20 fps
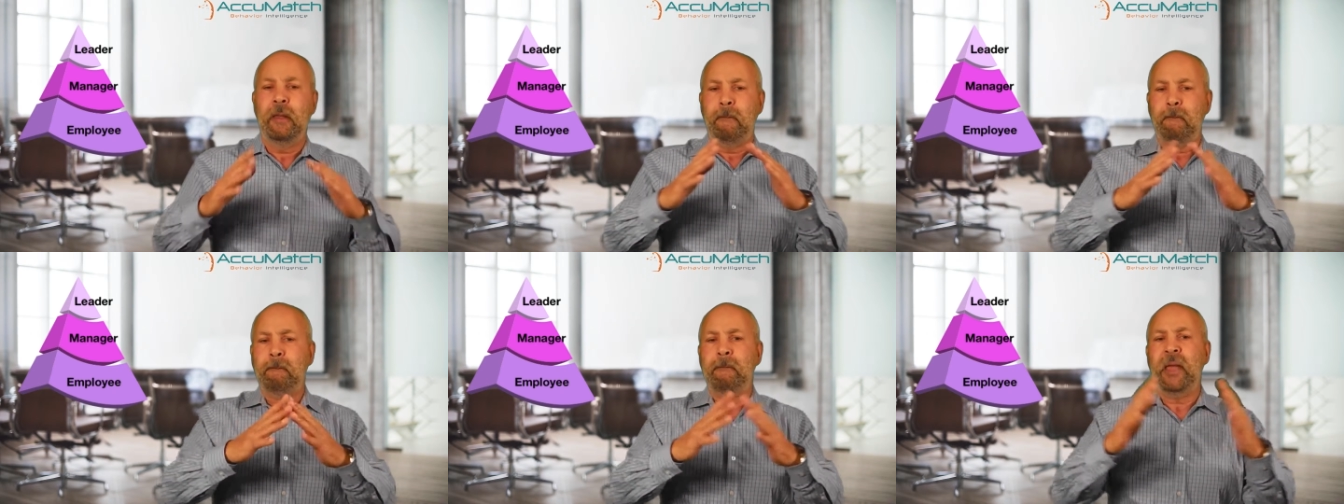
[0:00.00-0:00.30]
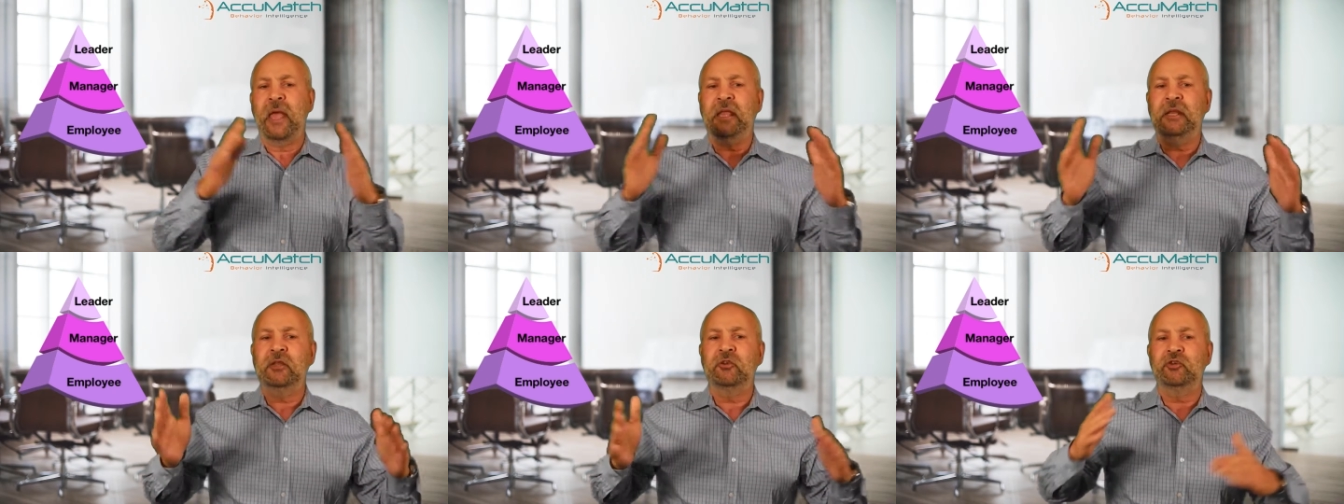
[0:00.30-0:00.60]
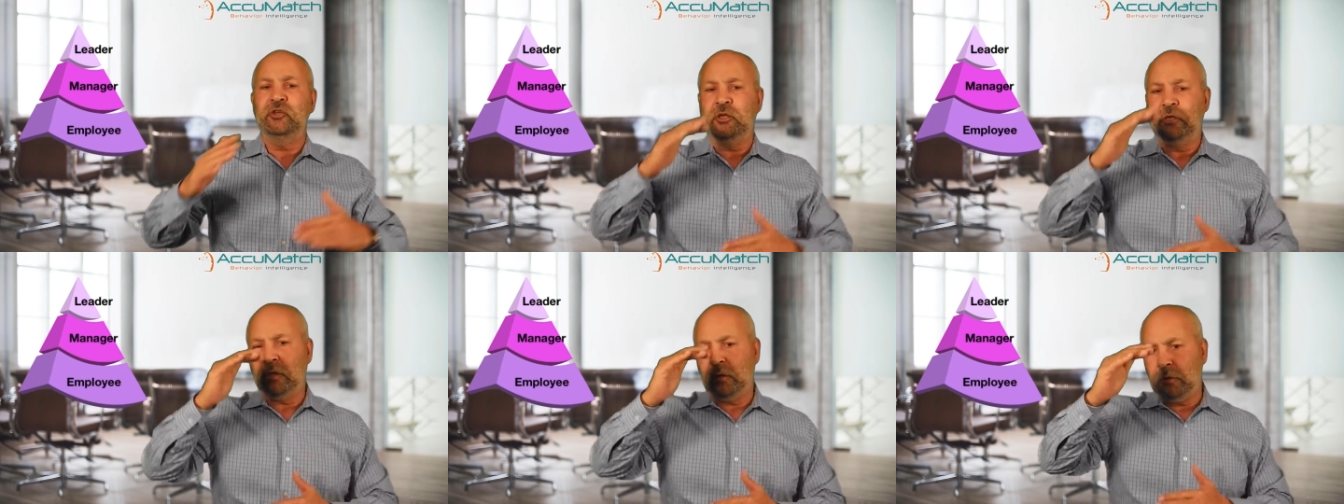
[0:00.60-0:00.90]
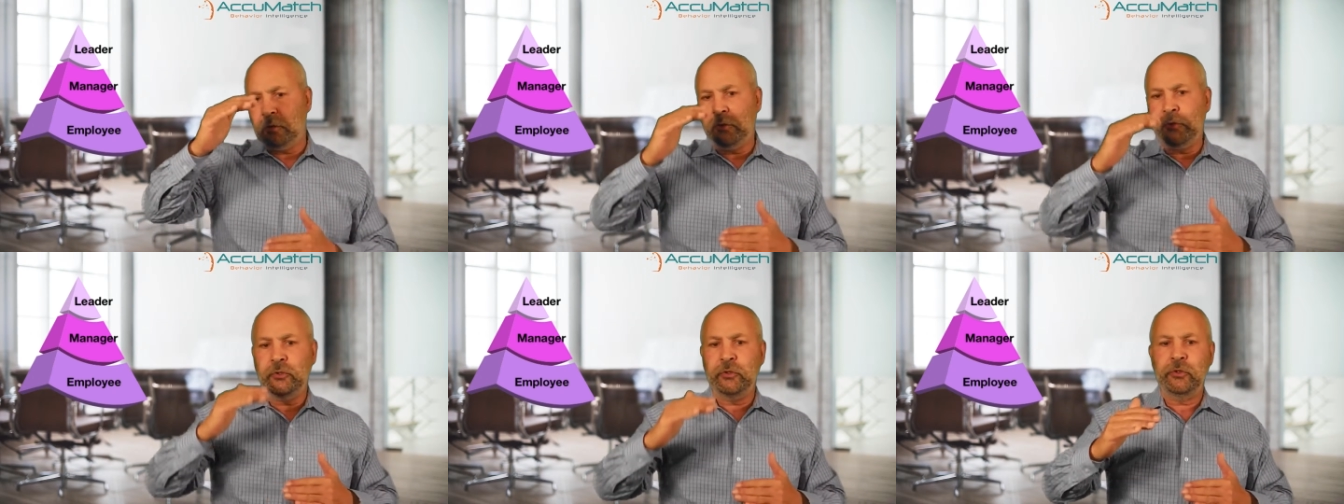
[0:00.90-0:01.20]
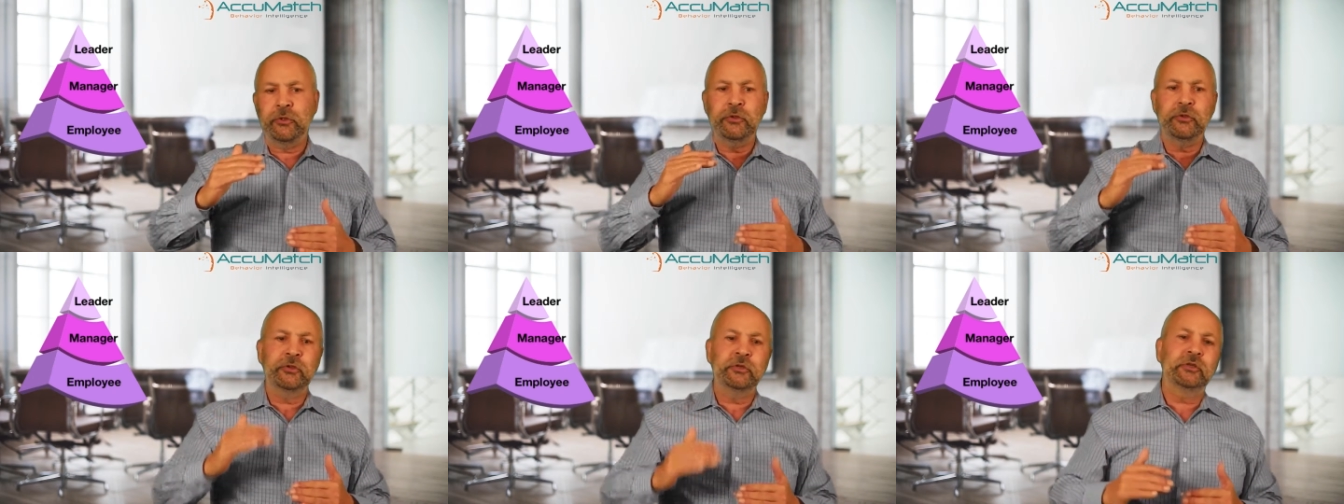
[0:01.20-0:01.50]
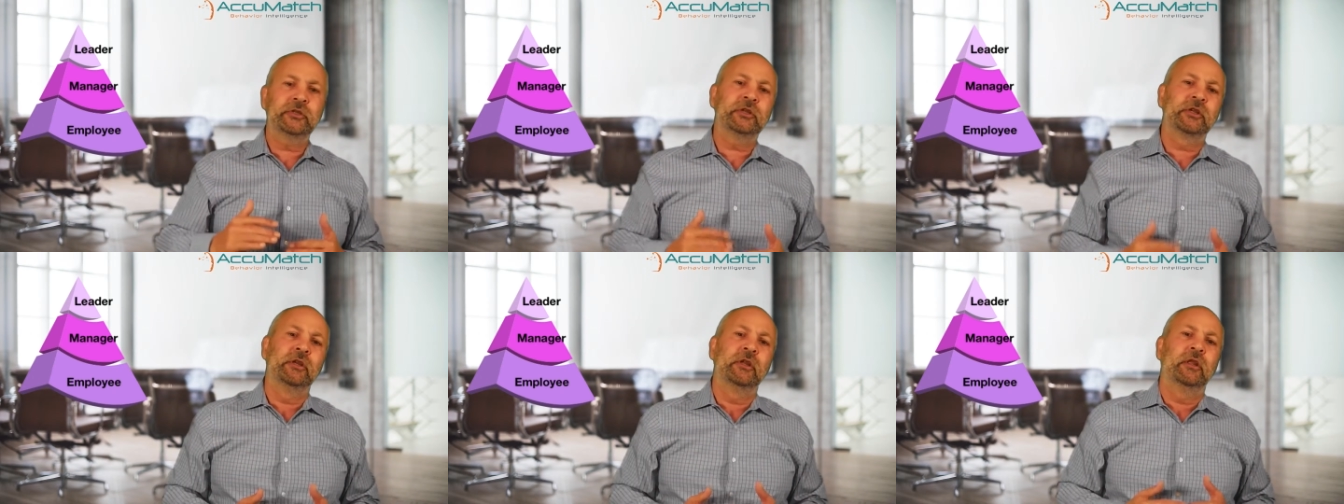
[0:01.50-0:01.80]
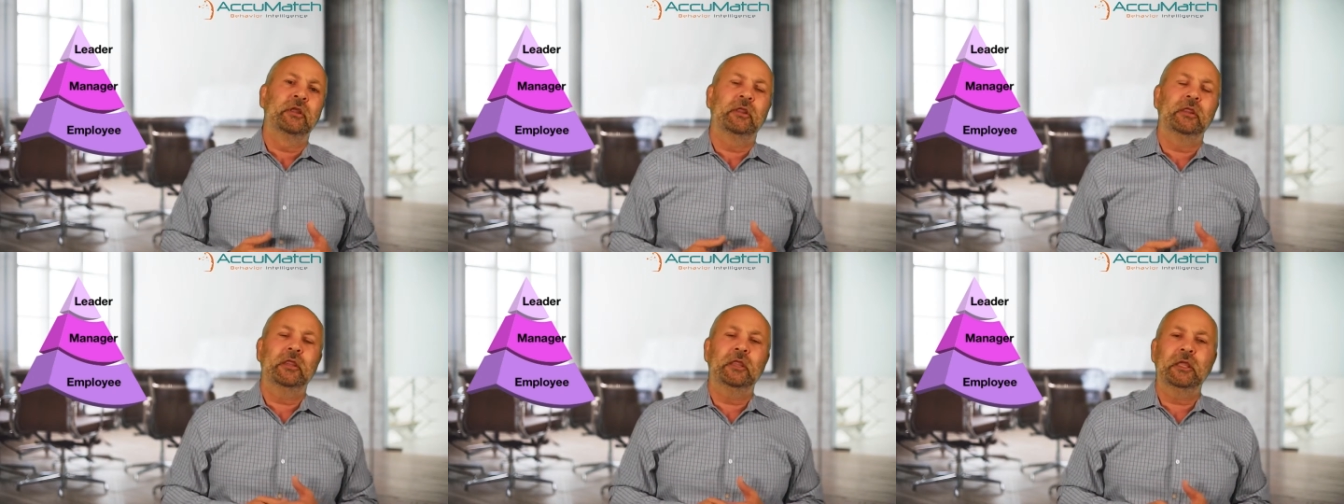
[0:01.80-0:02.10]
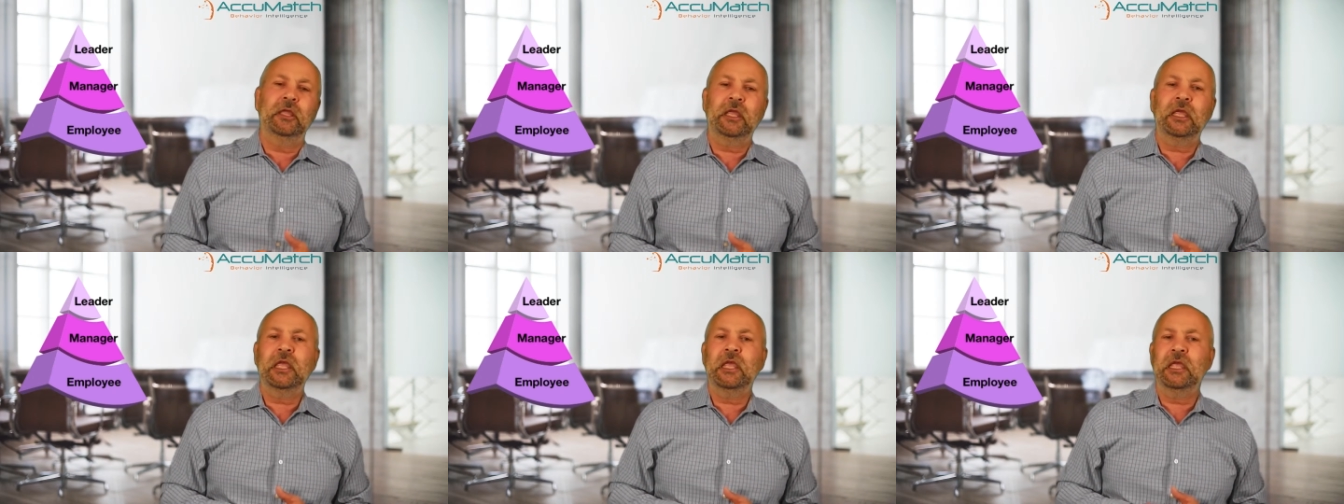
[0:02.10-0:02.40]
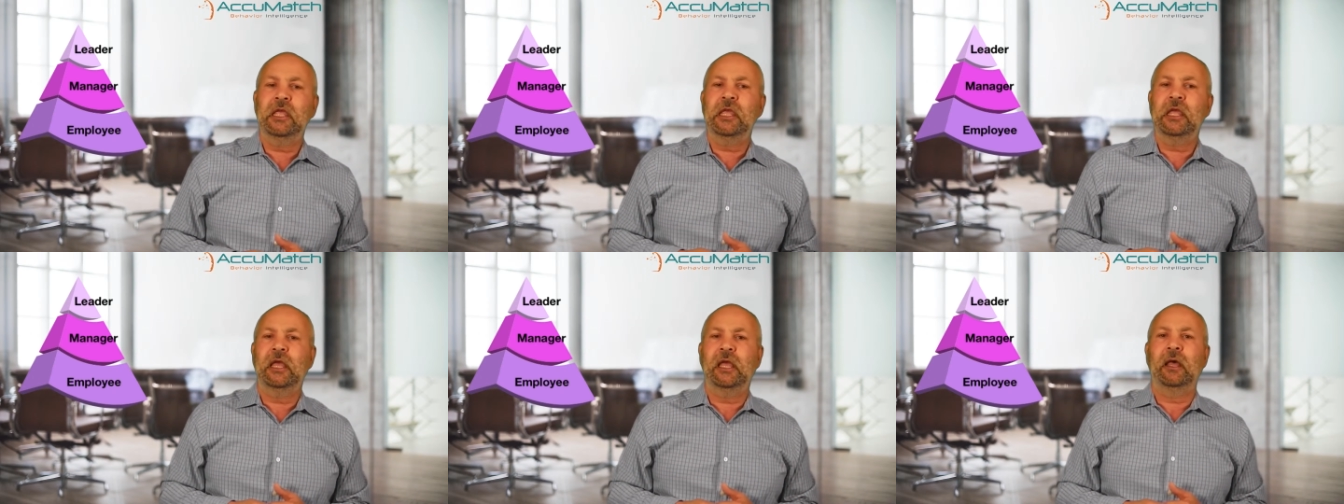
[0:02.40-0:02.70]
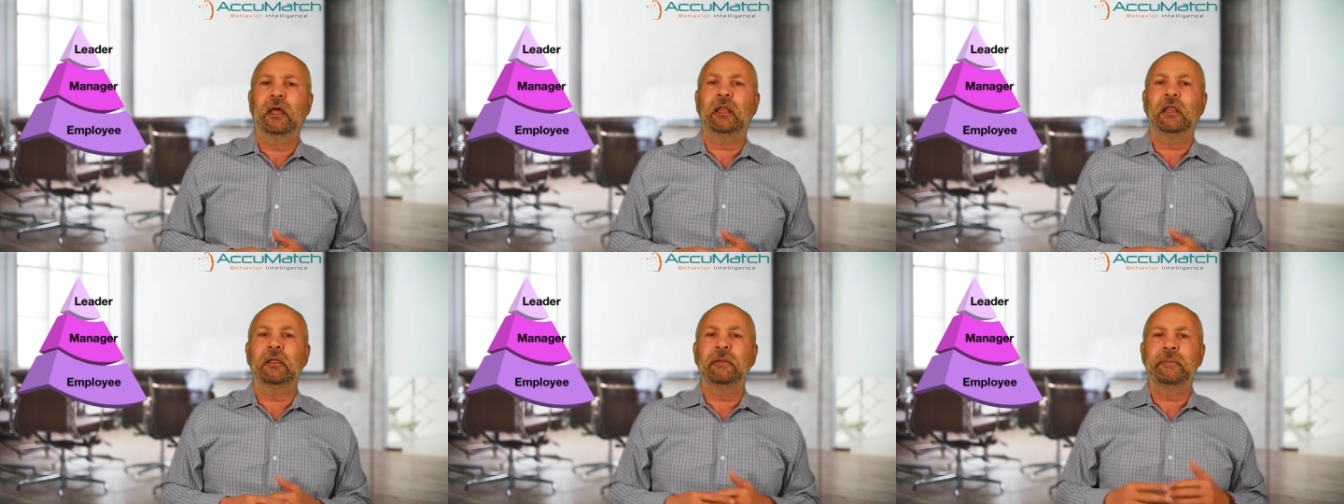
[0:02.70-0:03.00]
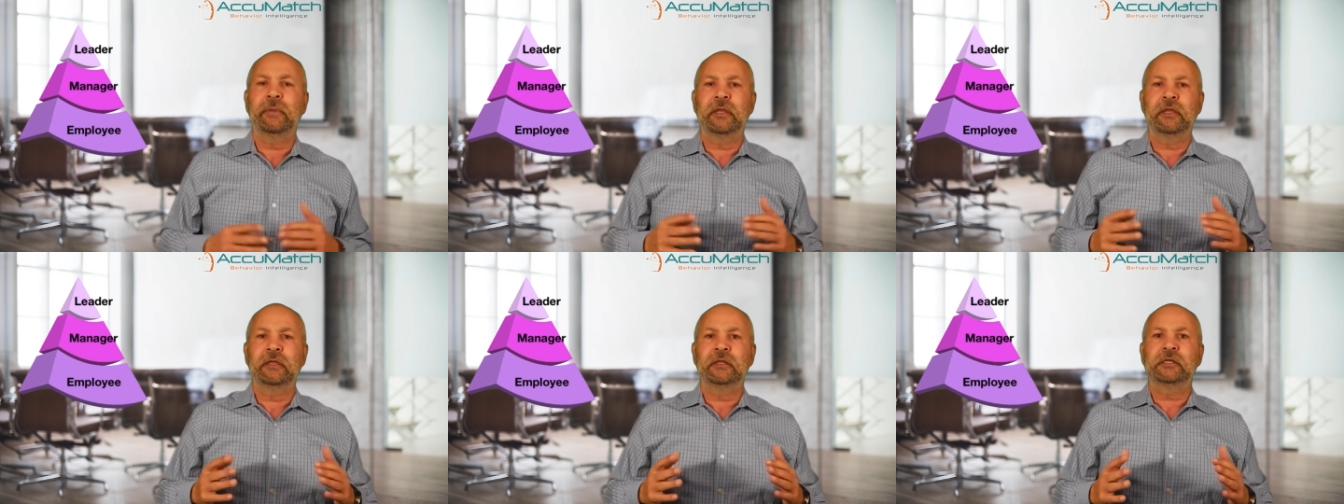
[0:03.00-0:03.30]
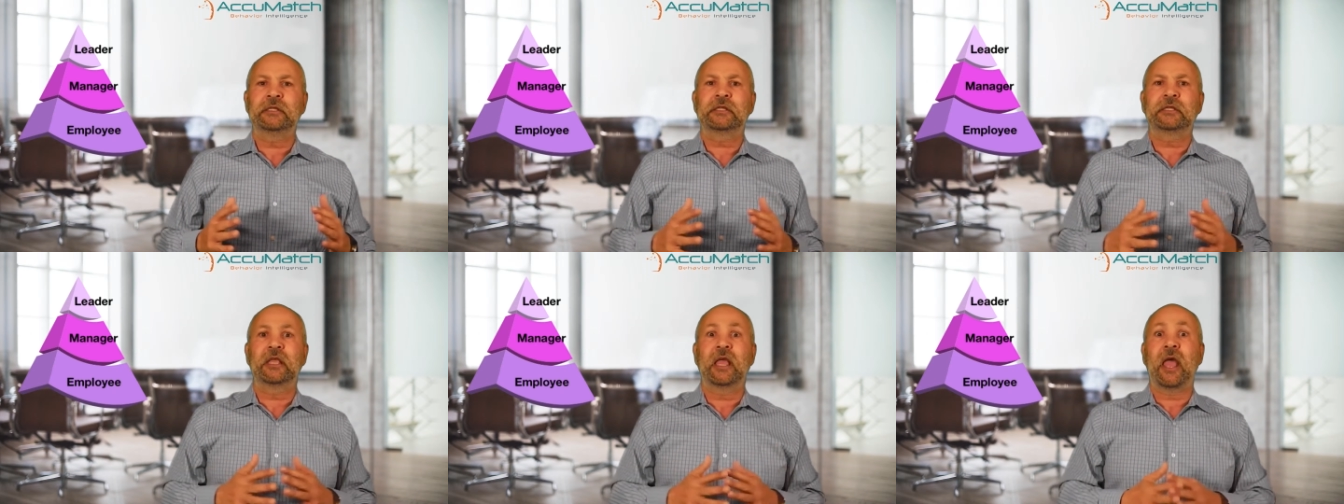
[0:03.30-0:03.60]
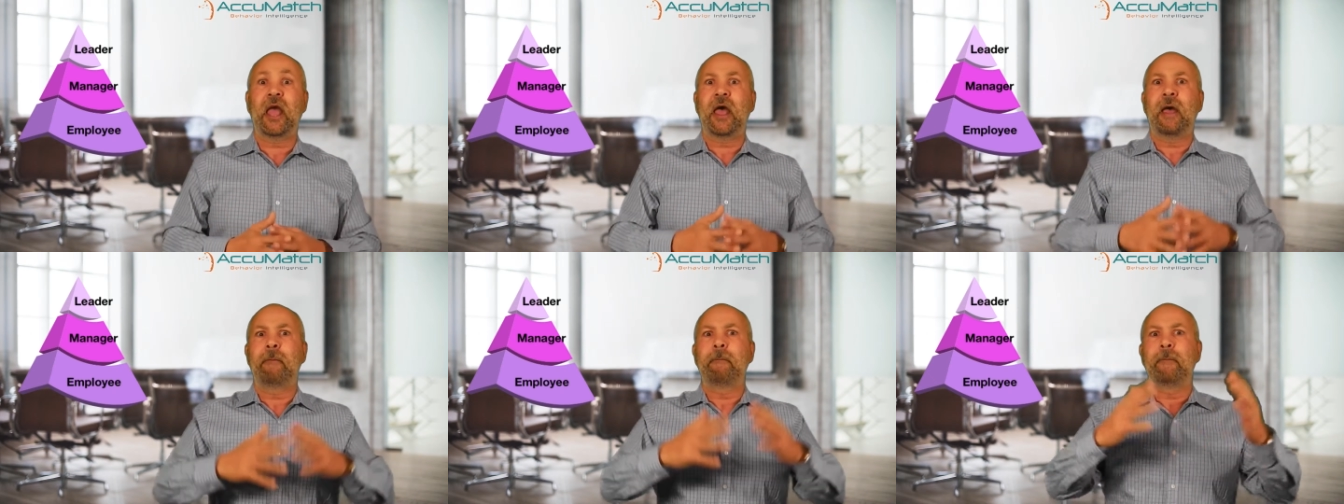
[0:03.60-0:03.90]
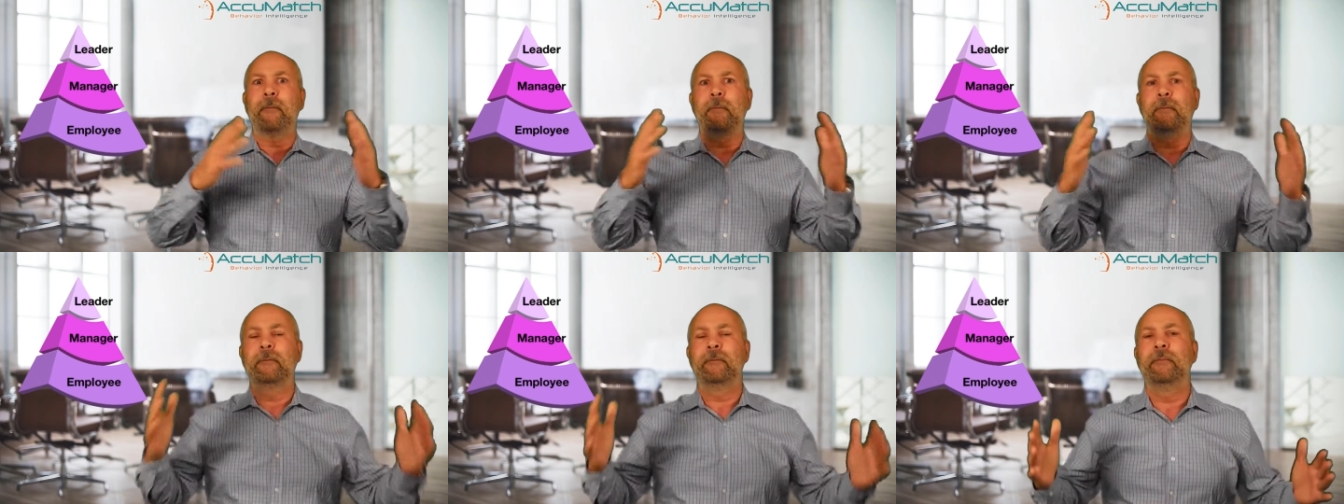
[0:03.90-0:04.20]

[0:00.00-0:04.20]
learns the key elements that